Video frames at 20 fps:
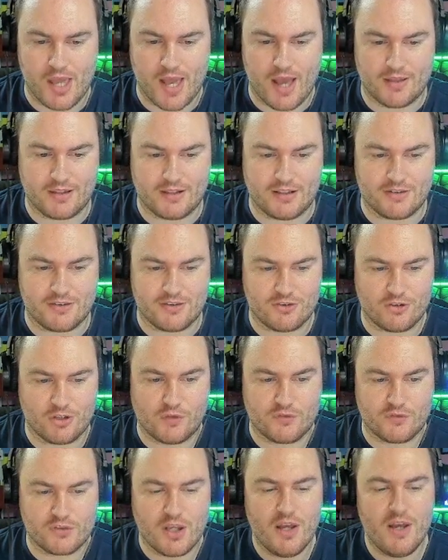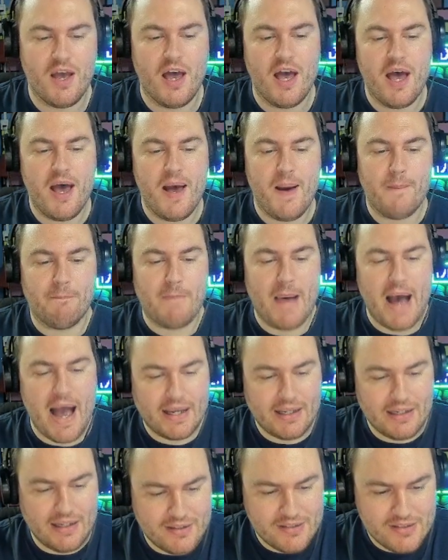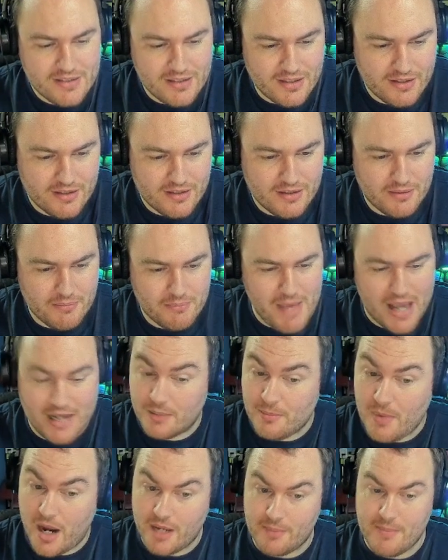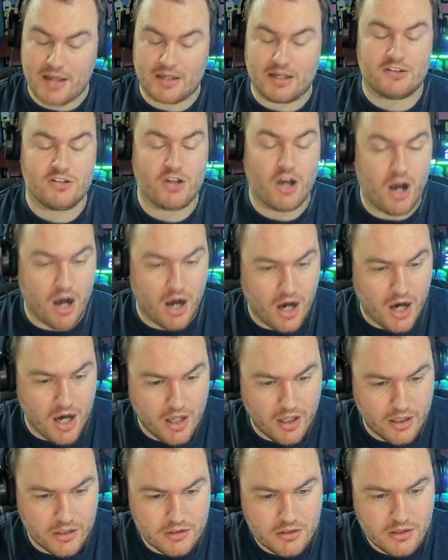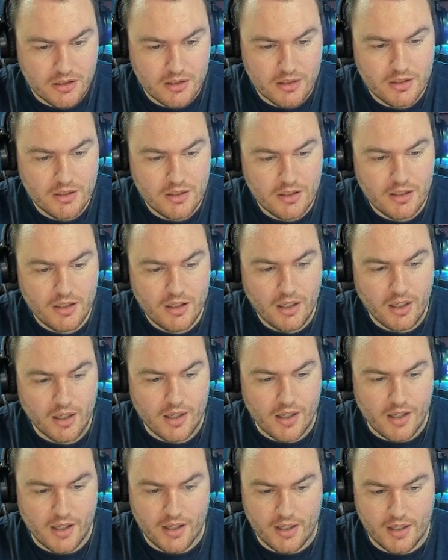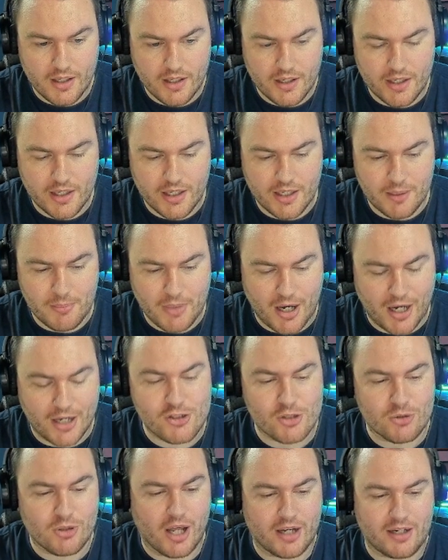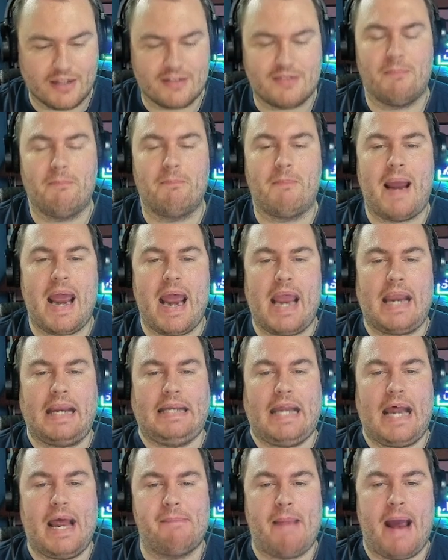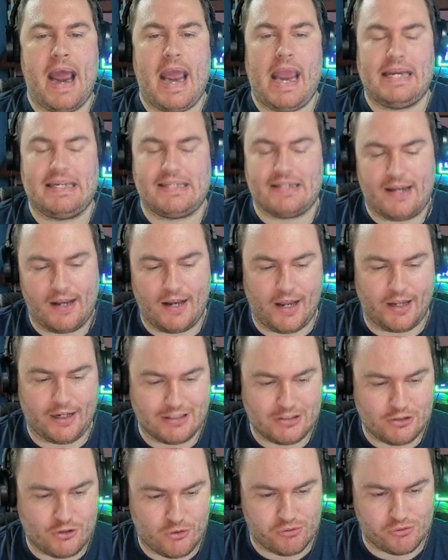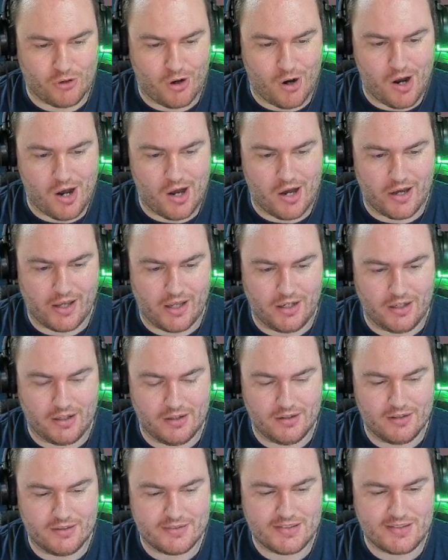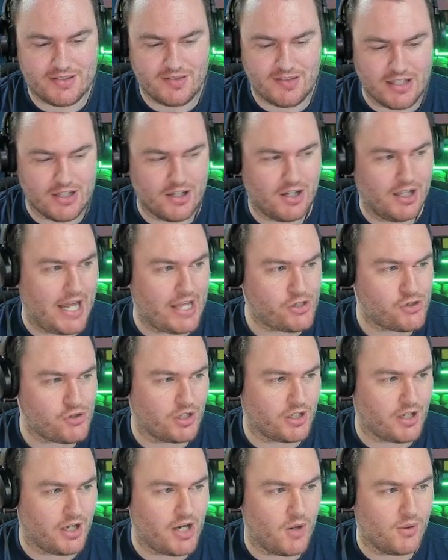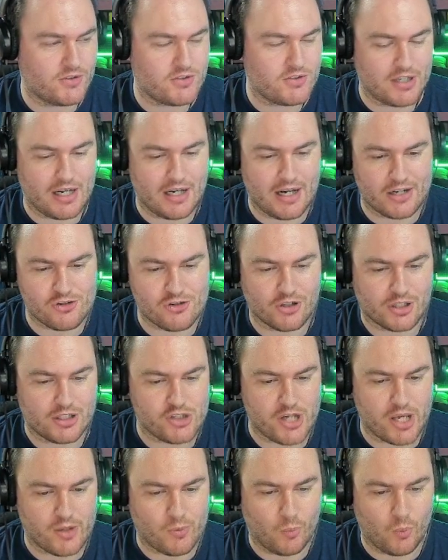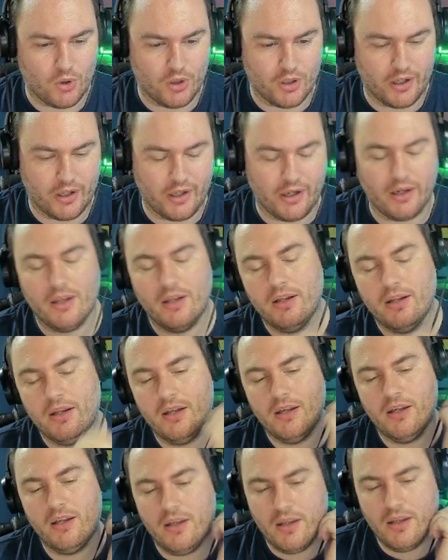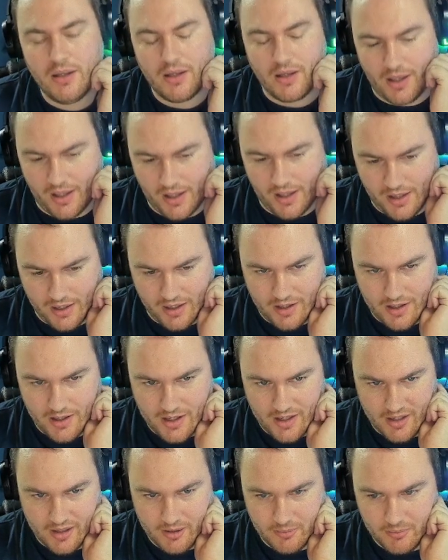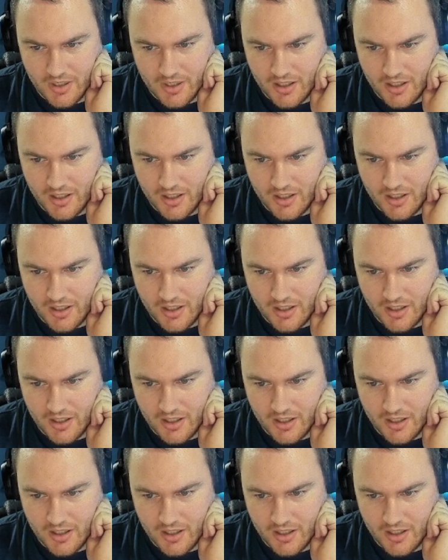I think it's deserved. Magnemite, Magneton. I do like its Magnemite. I like its Cry. Steel Electric. I know it's only electric in Gen 1. I